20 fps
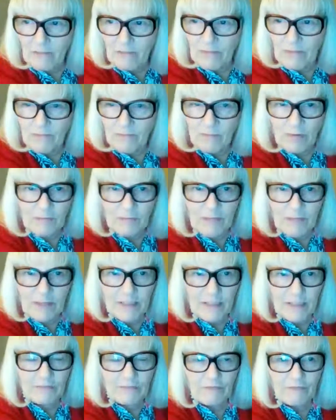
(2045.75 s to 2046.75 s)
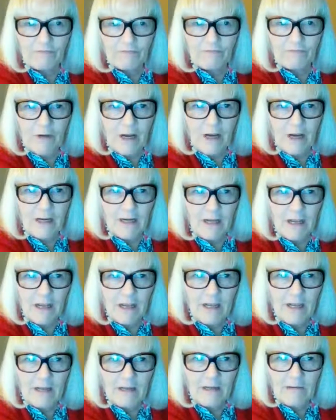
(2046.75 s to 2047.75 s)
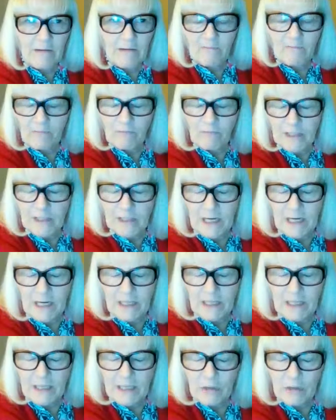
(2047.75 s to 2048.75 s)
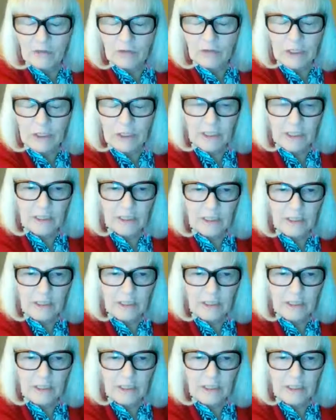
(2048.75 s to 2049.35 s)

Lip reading: Monday through Friday, free daily coaching,